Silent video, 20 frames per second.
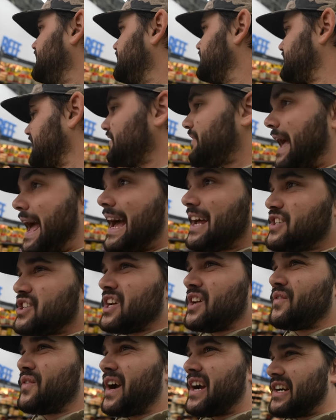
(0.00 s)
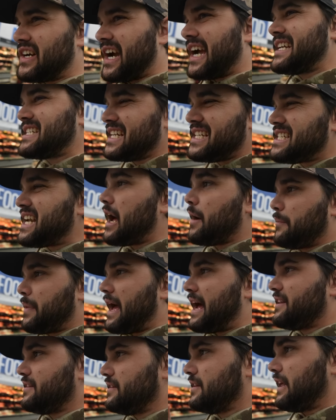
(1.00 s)
Because I've had chicken fried rice. It's not
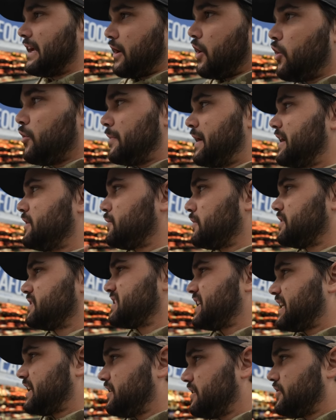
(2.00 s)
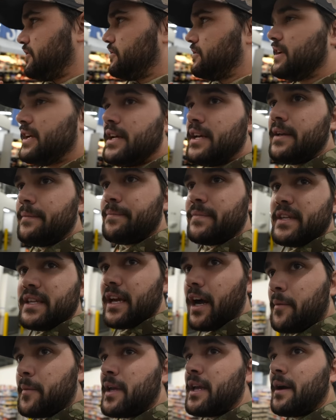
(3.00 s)
bad. Like homemade, where it's like a little
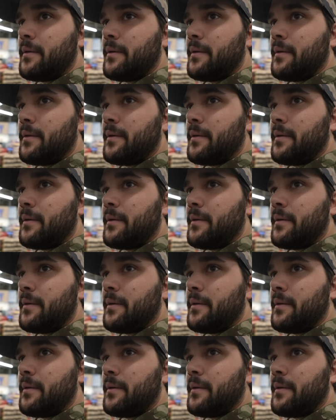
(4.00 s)
gummy.